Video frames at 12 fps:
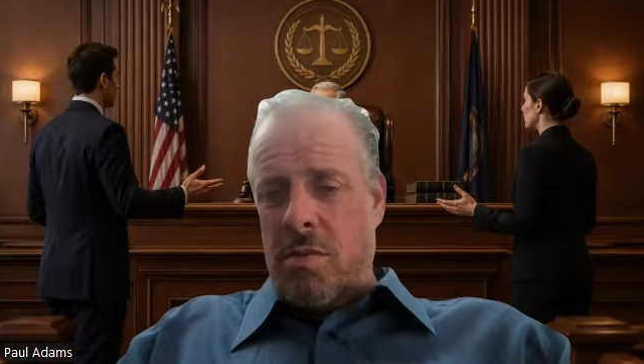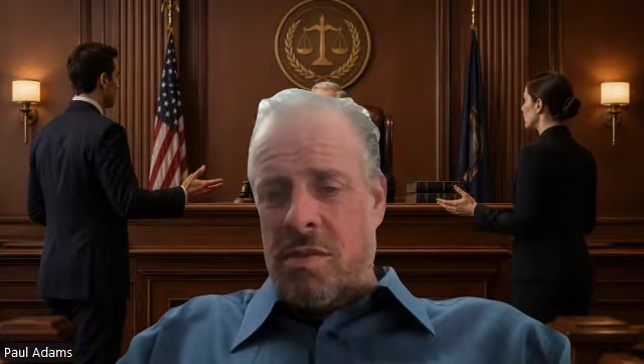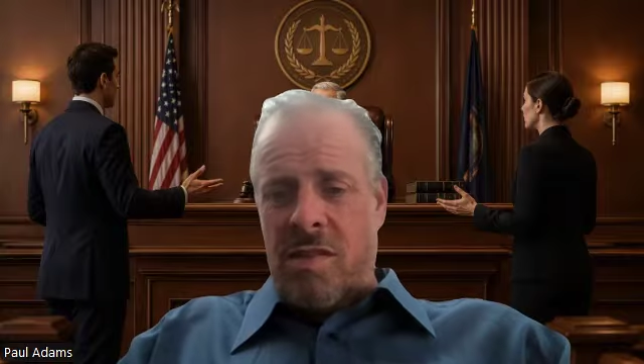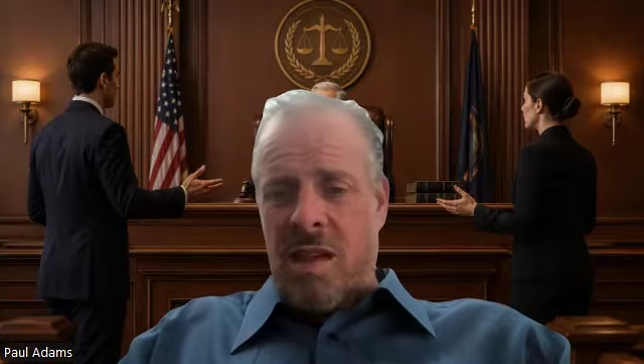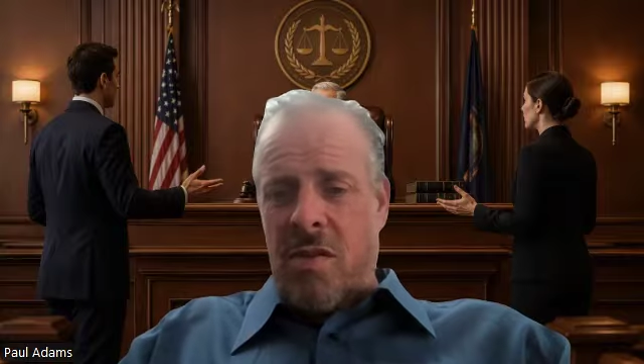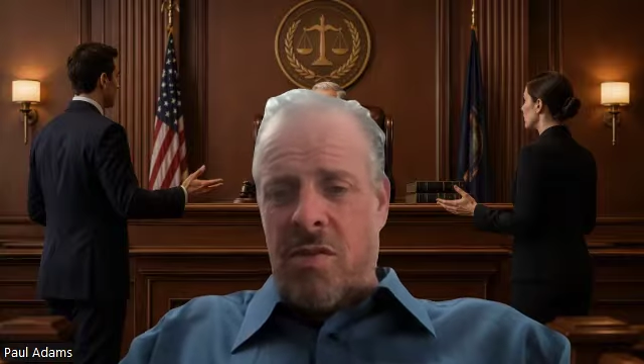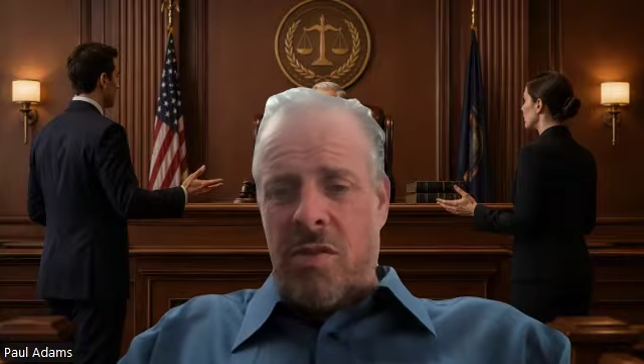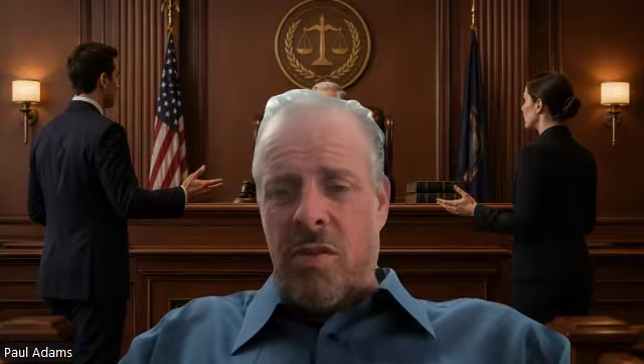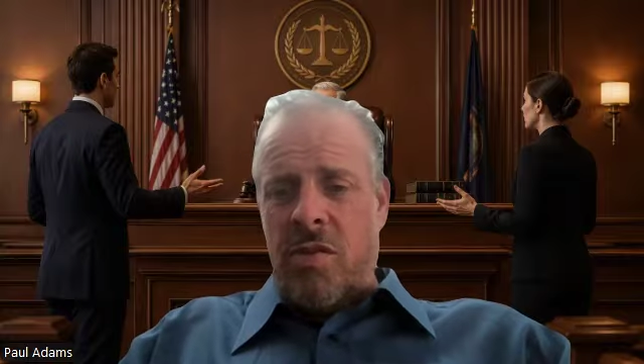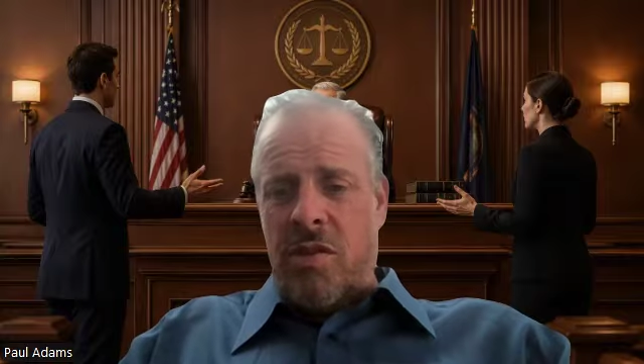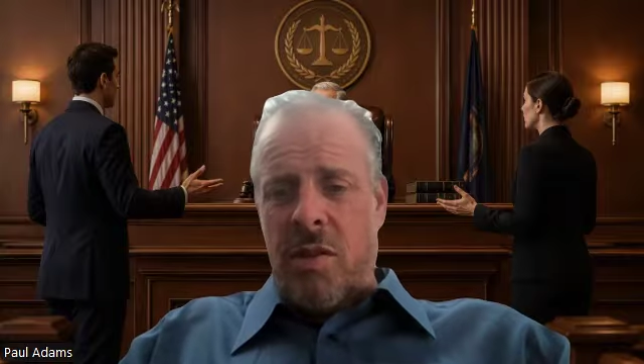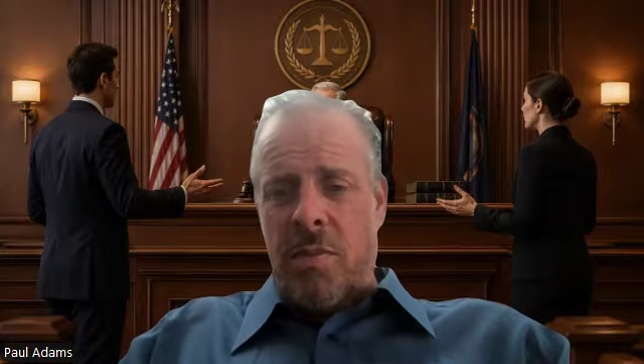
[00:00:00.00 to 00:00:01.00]
sounds
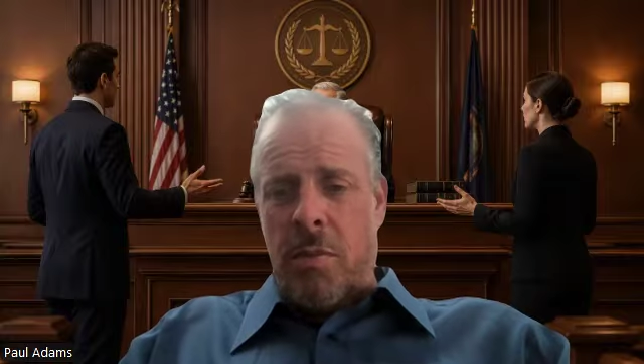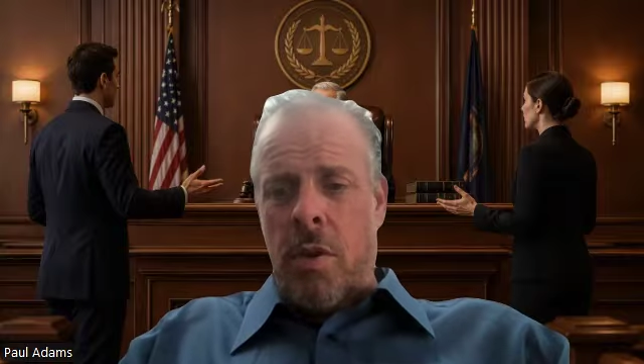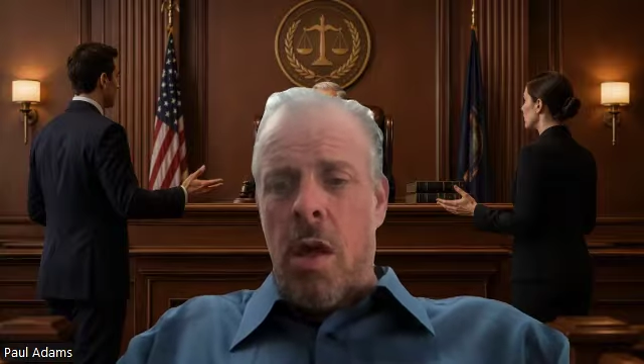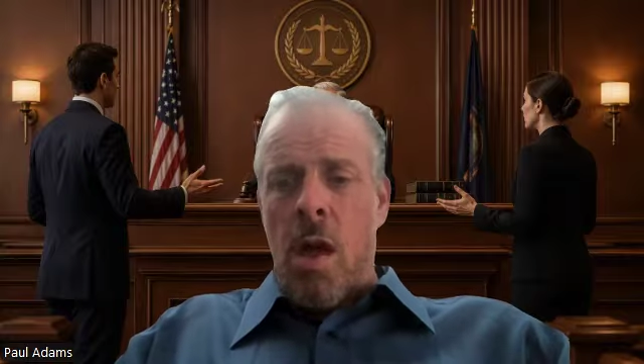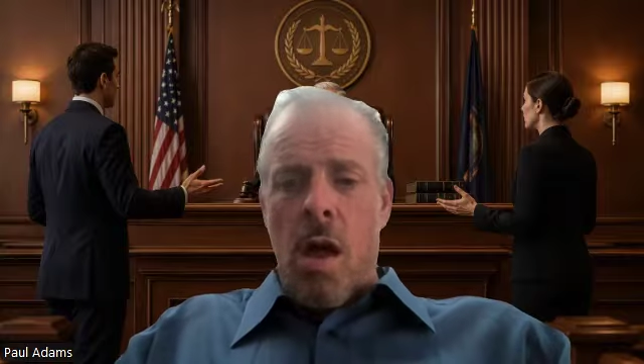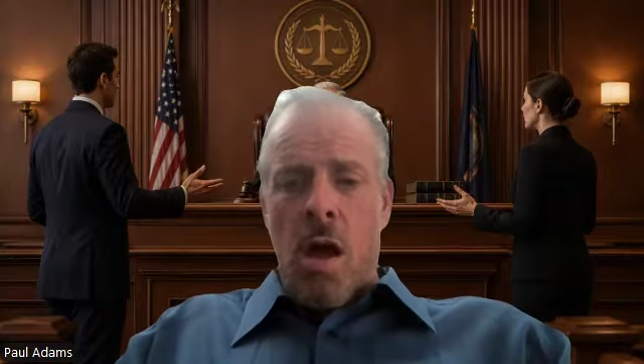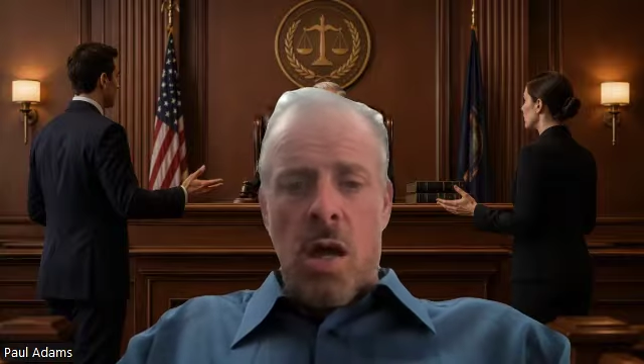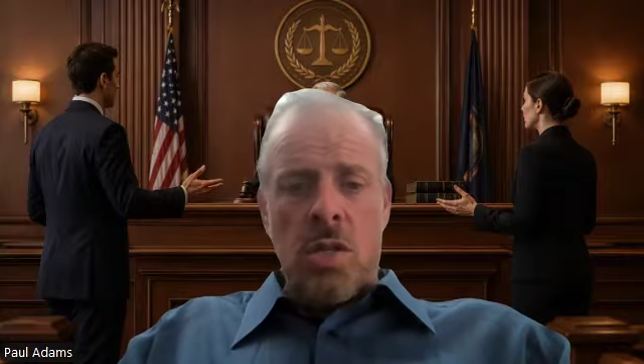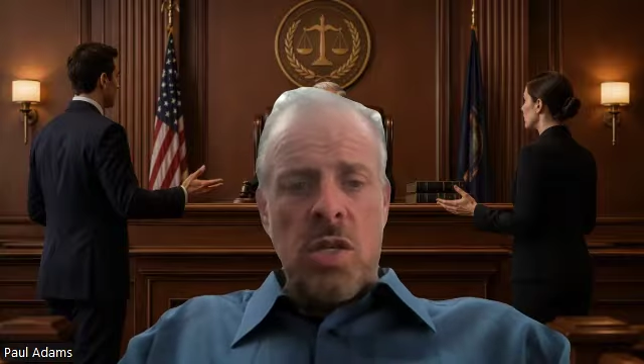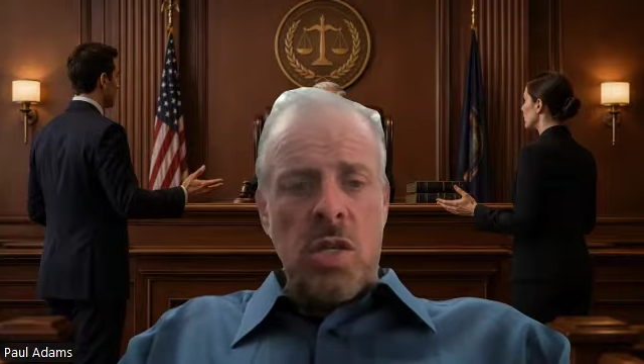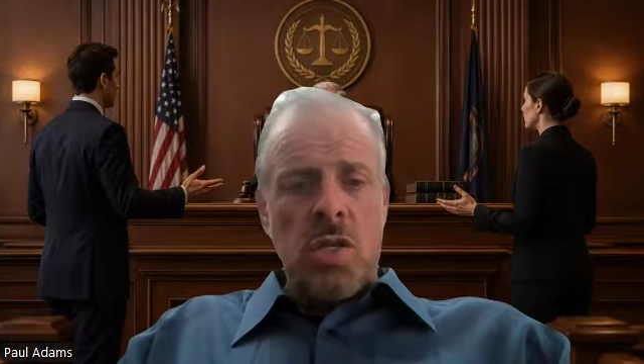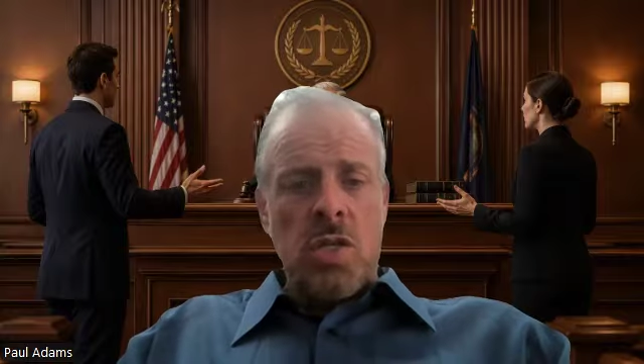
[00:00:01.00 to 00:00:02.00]
so simple
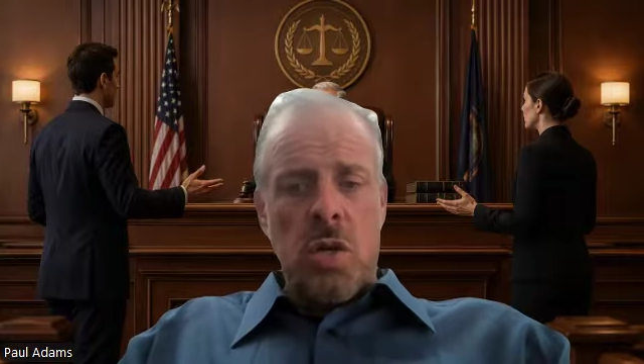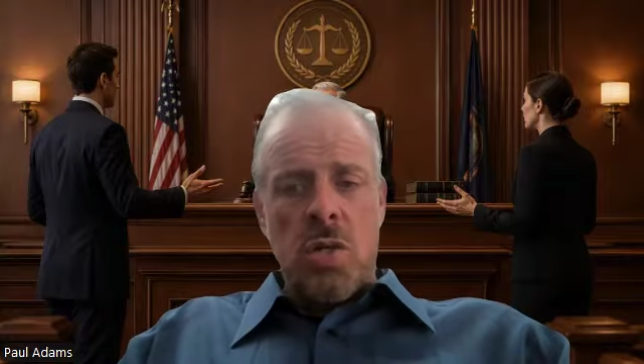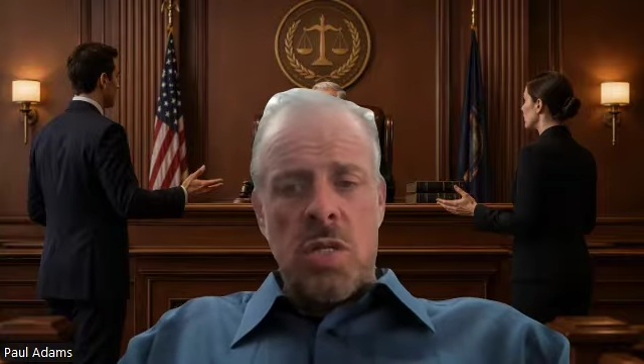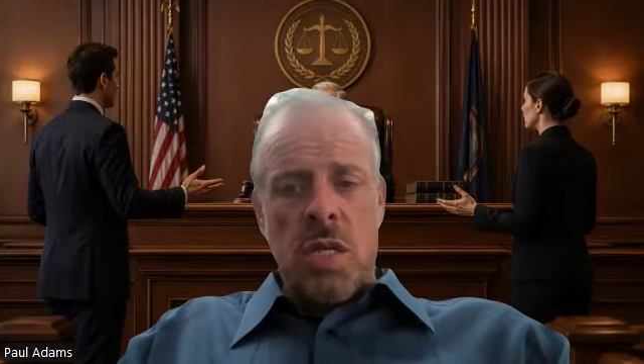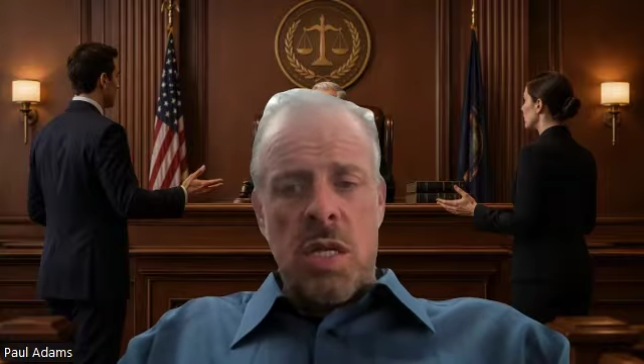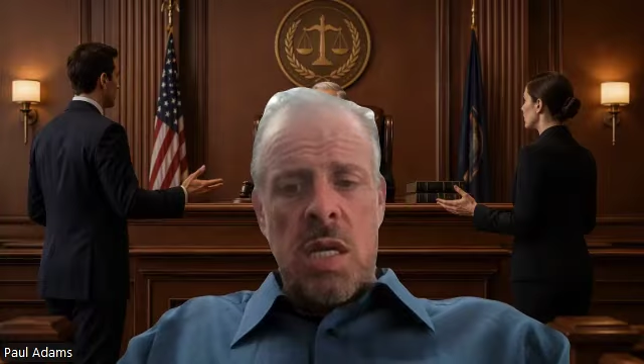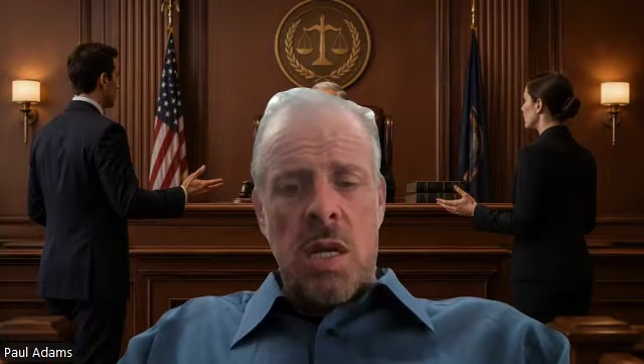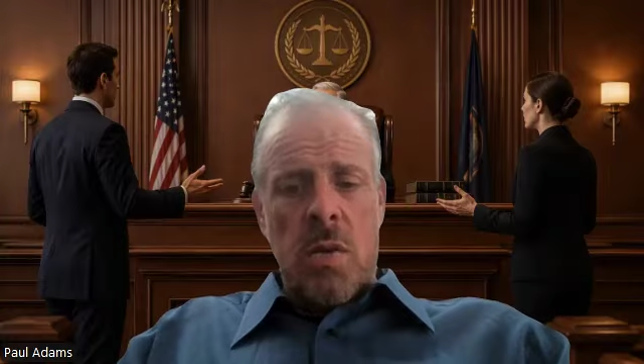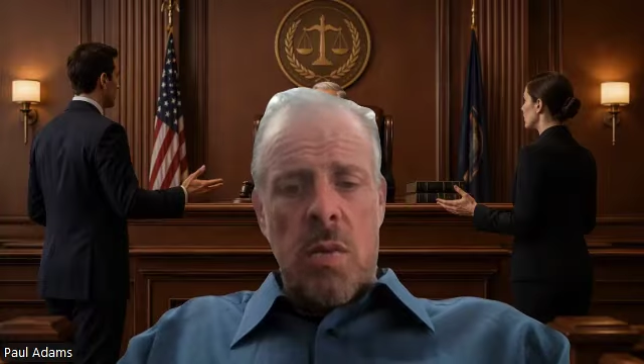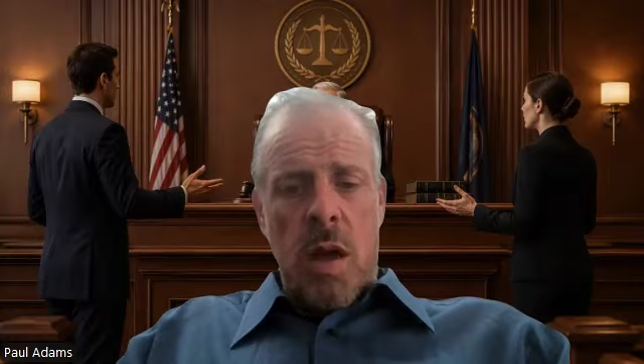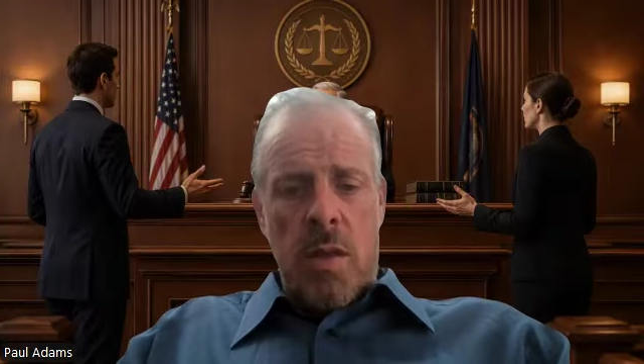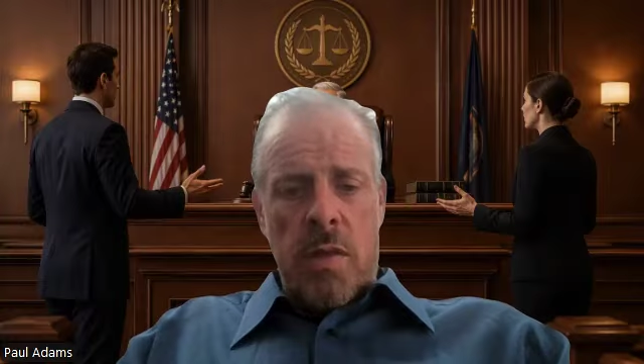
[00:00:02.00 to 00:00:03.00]
until you start digging
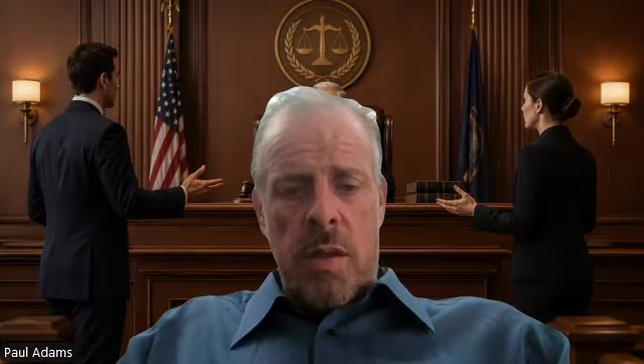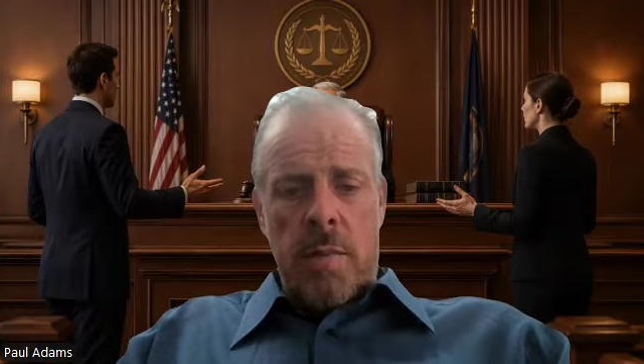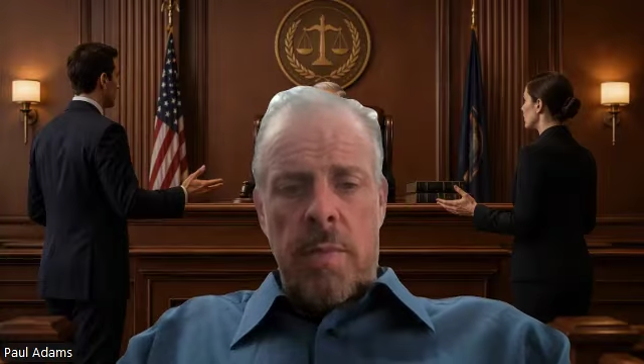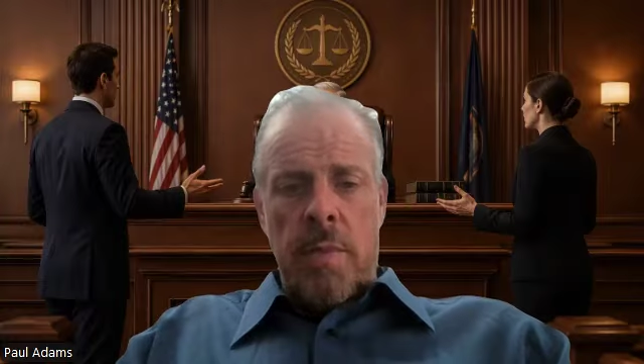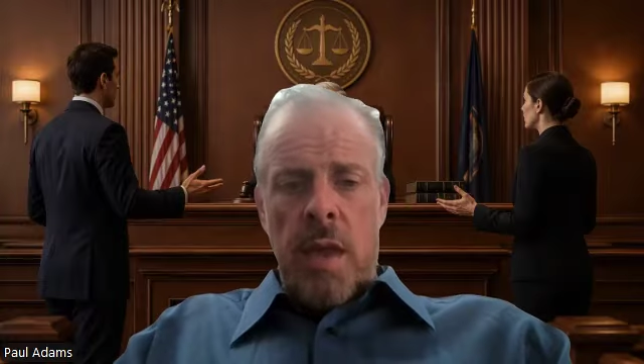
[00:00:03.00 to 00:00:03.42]
around them.